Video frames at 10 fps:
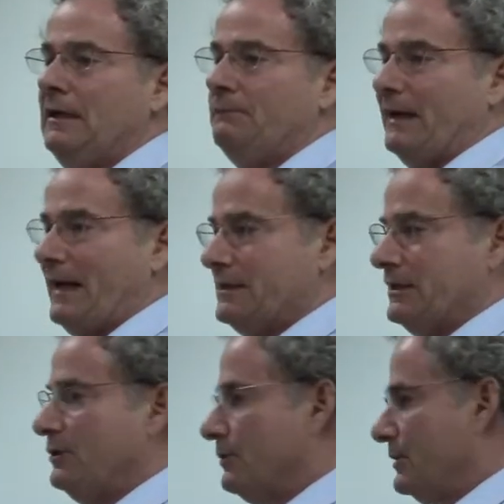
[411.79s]
But I
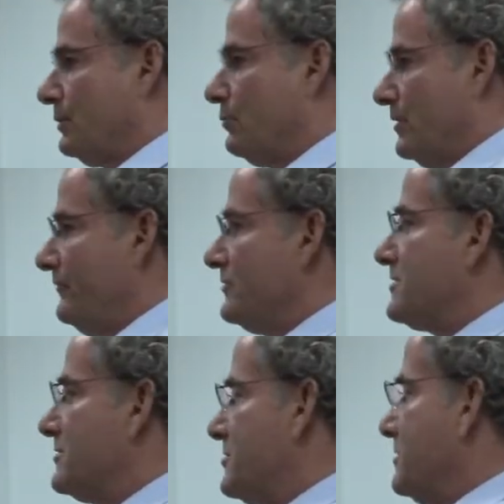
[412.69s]
didn't know that there were even
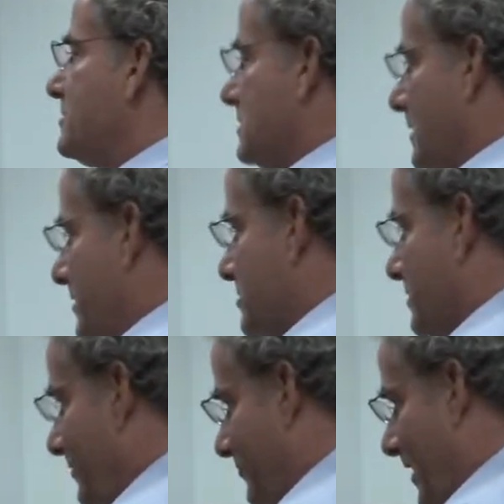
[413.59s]
such things as
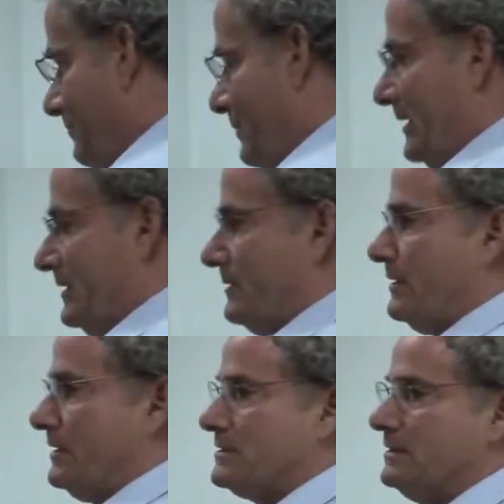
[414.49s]
legislative campaign committees.